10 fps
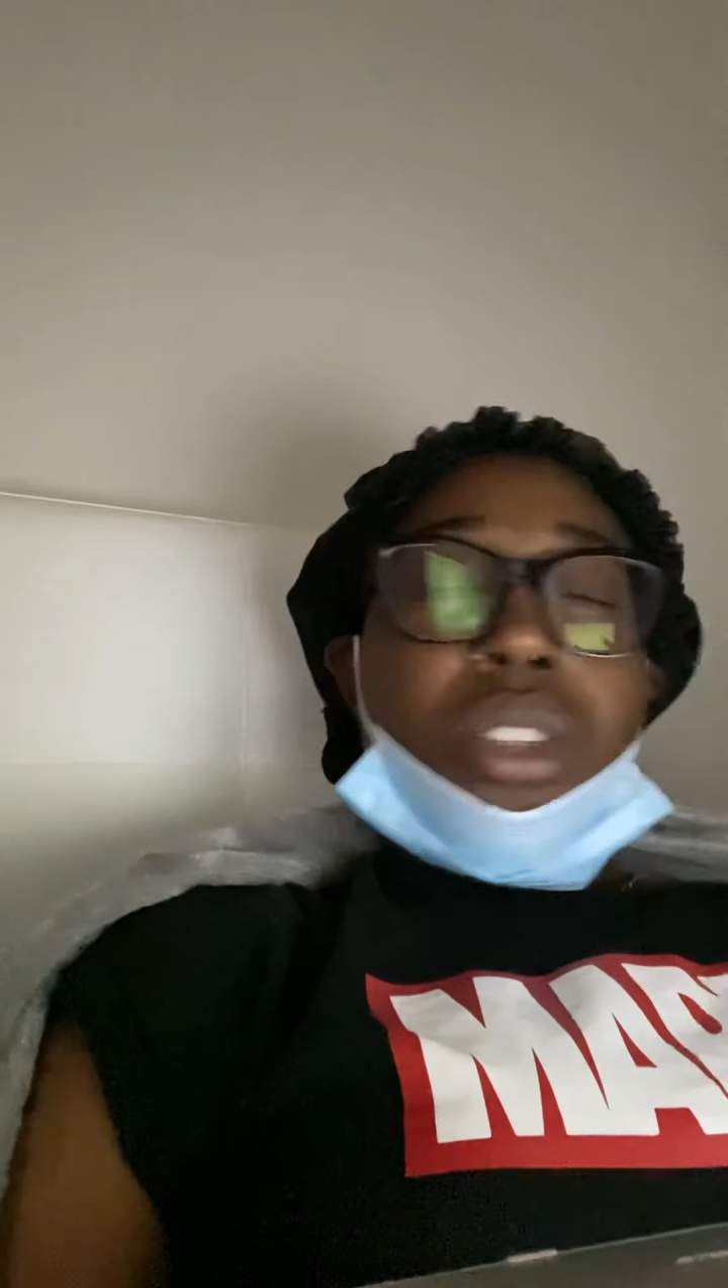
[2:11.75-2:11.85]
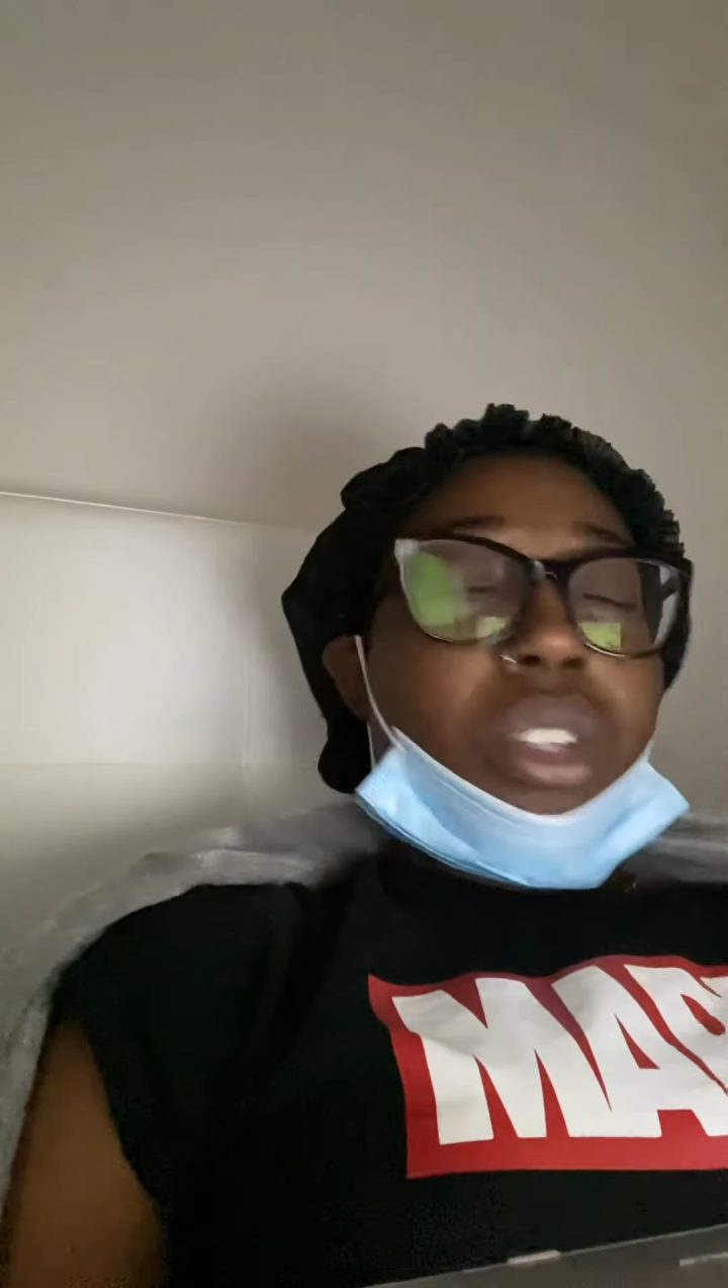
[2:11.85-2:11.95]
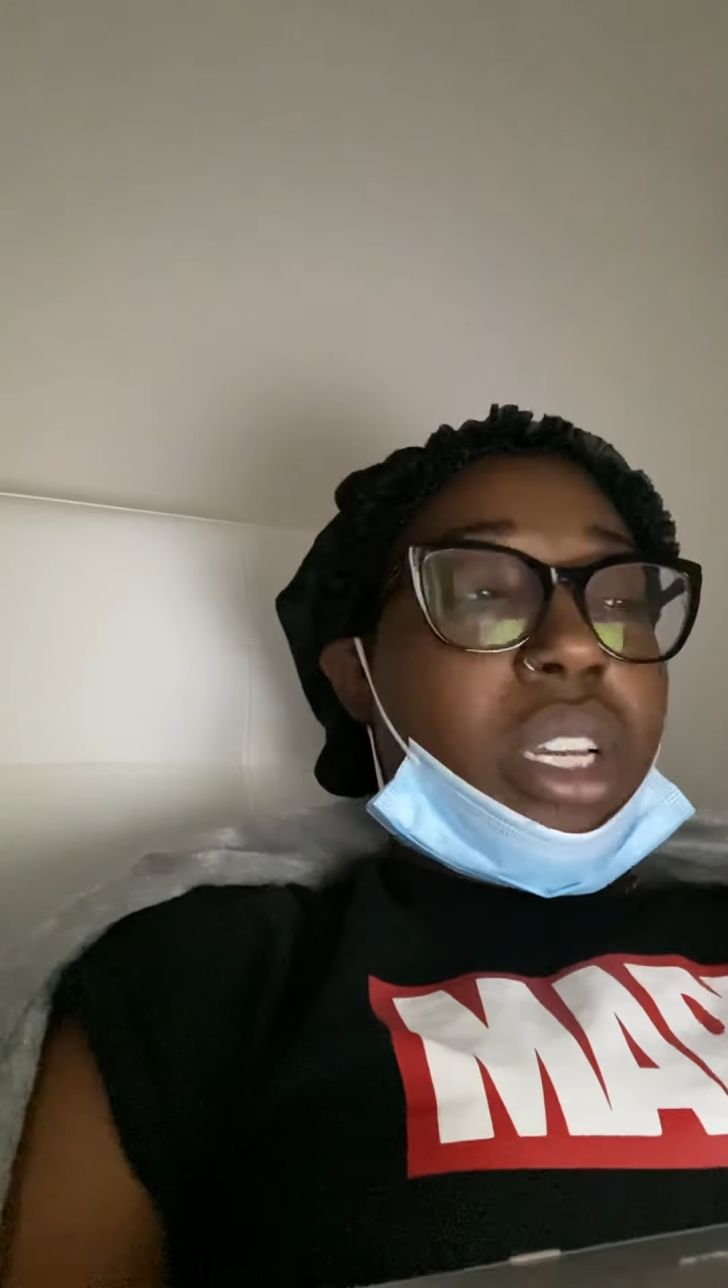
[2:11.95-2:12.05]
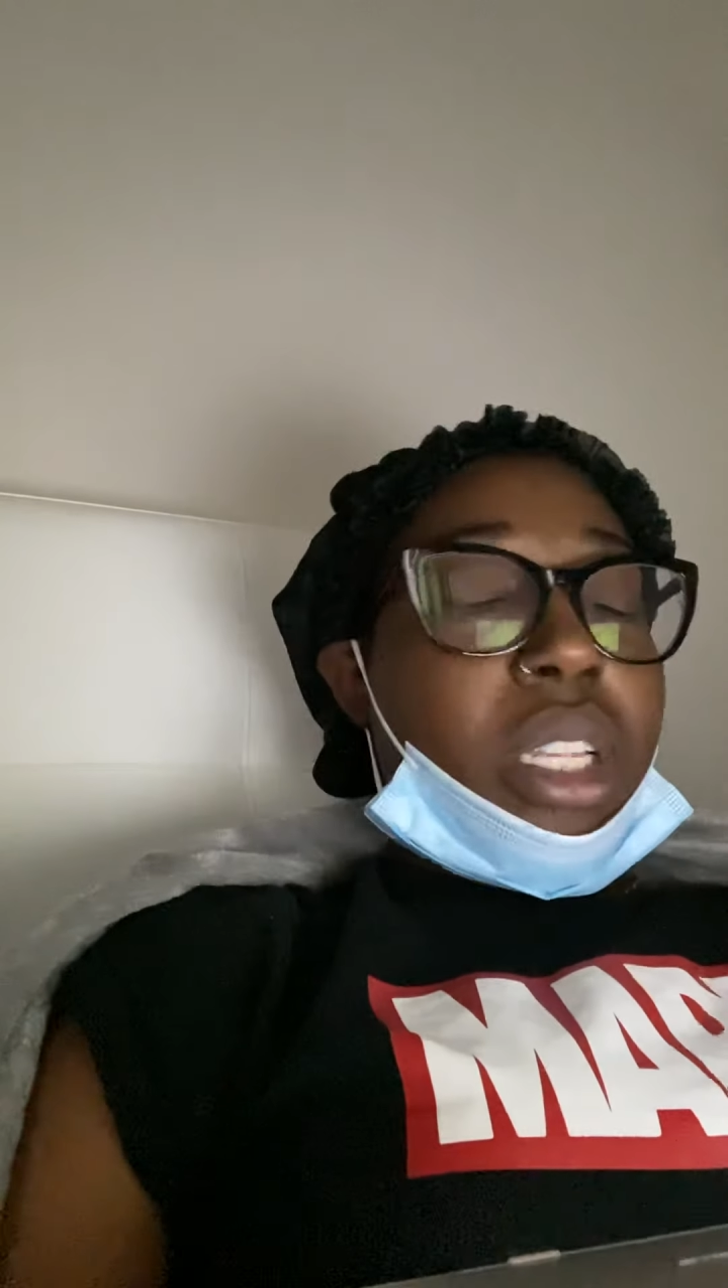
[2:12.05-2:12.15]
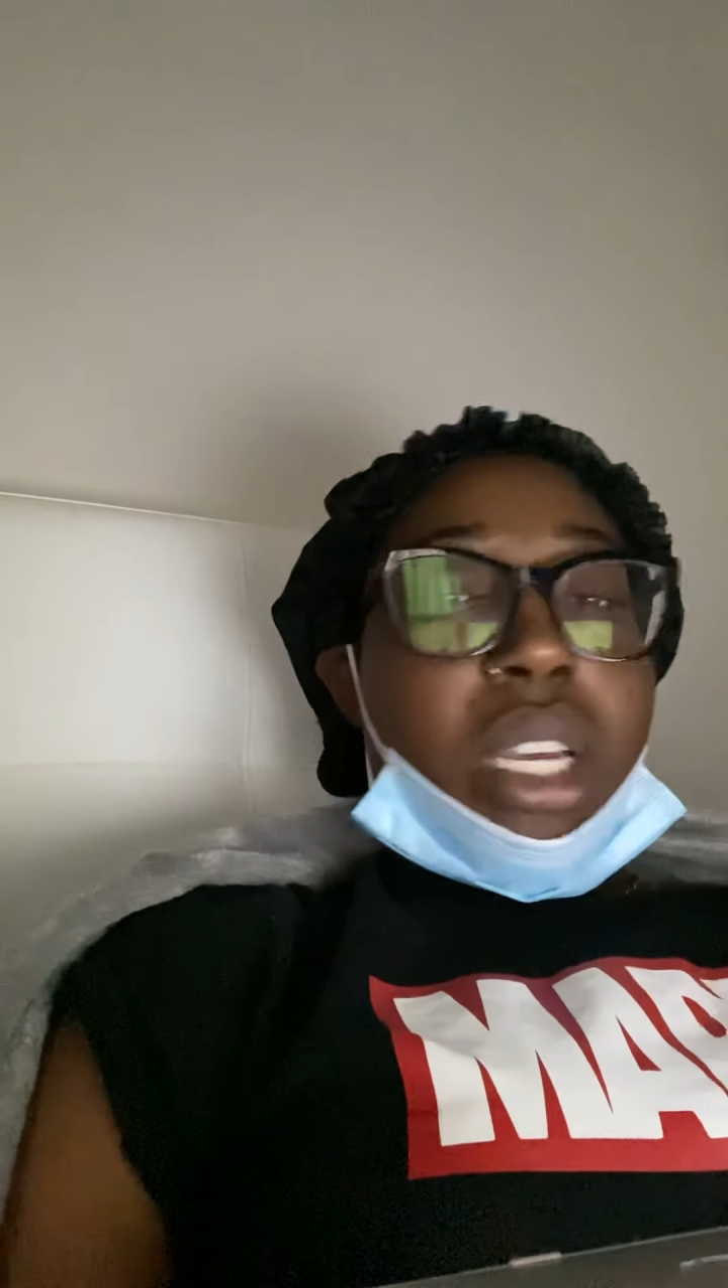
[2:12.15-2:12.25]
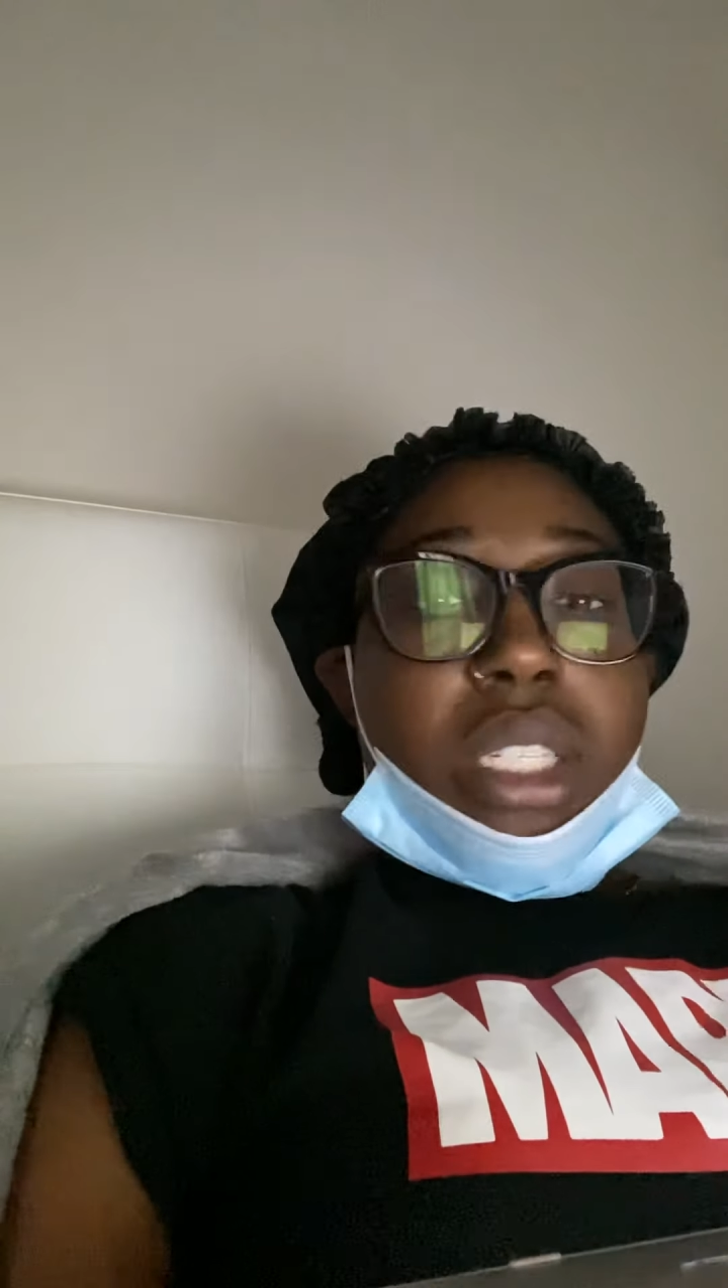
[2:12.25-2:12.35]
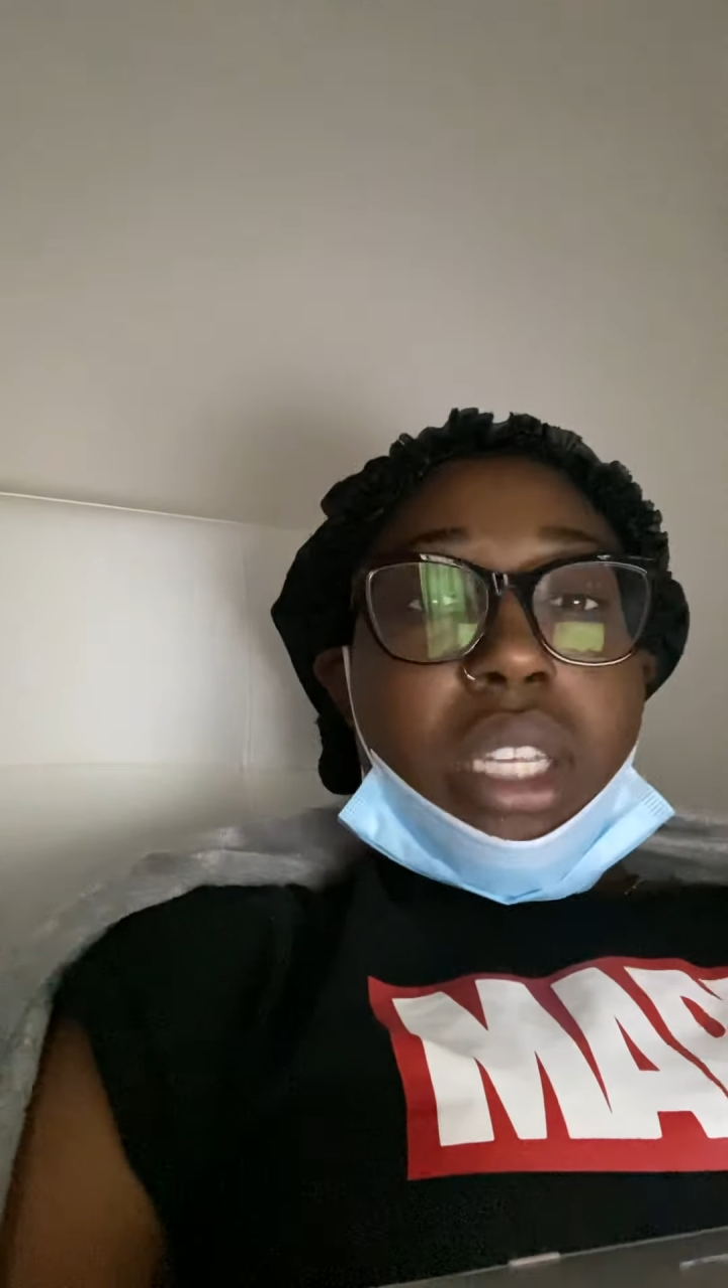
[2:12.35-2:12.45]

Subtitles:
can last